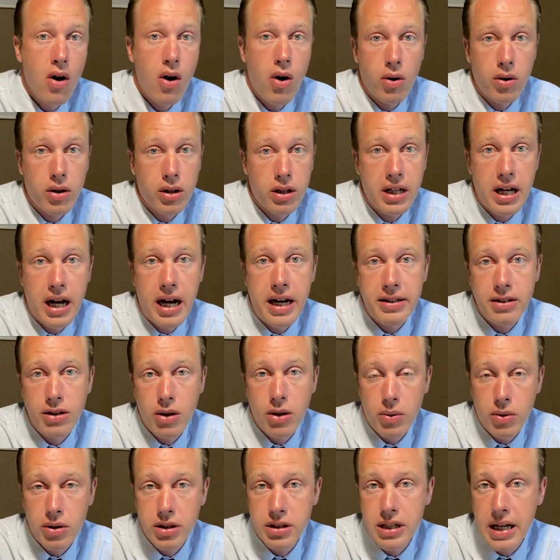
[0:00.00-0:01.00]
or a
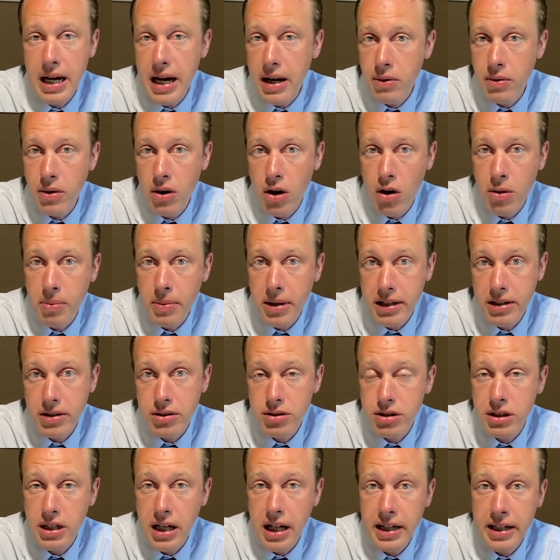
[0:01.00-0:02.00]
condo or townhome that
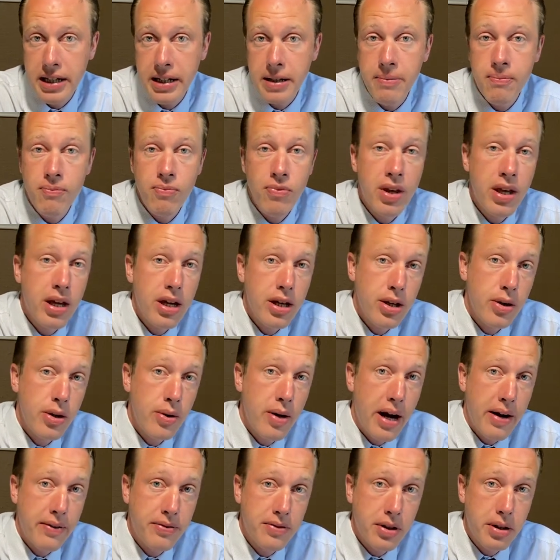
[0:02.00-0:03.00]
you're selling, you
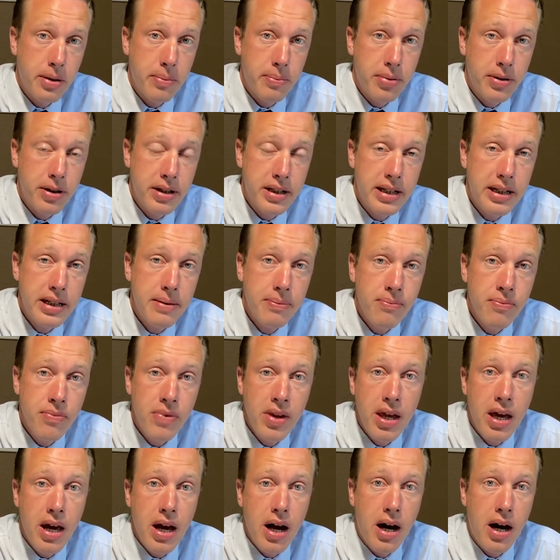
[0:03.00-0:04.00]
have to complete
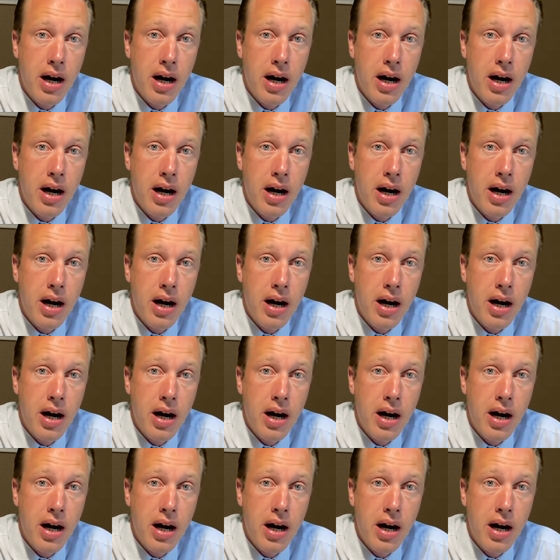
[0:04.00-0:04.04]
it.